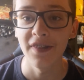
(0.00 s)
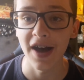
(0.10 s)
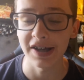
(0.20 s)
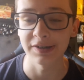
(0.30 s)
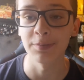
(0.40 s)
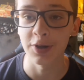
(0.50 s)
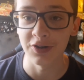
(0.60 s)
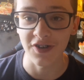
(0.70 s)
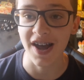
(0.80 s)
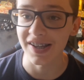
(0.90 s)
there are some
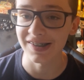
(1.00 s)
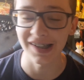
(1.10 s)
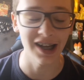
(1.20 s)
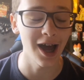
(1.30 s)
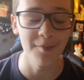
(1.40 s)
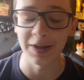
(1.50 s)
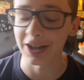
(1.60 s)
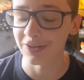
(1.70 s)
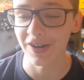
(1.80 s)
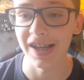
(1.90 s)
crazy, and I
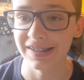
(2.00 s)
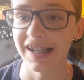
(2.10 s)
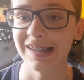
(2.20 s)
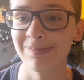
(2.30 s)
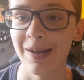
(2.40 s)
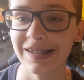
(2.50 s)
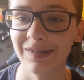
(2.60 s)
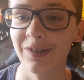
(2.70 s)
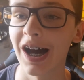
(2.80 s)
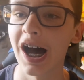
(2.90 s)
mean crazy,
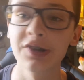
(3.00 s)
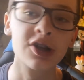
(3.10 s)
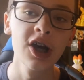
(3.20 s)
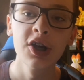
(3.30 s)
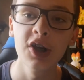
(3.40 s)
expensive cards.